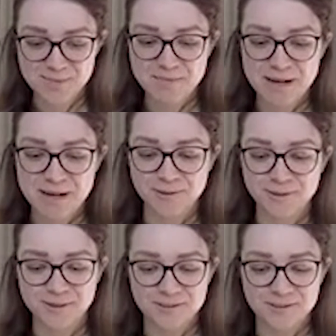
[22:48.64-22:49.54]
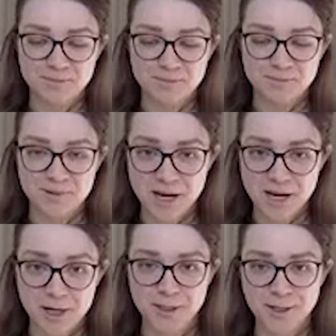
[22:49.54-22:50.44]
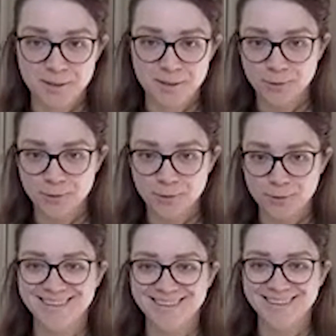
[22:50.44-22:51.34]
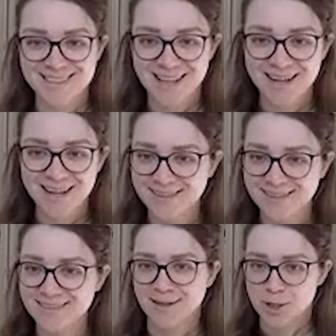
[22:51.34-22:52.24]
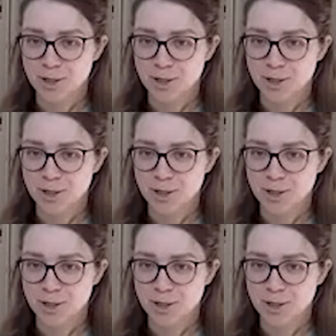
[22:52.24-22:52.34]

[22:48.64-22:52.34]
Please be mindful of the simplification that I'm doing in this slide.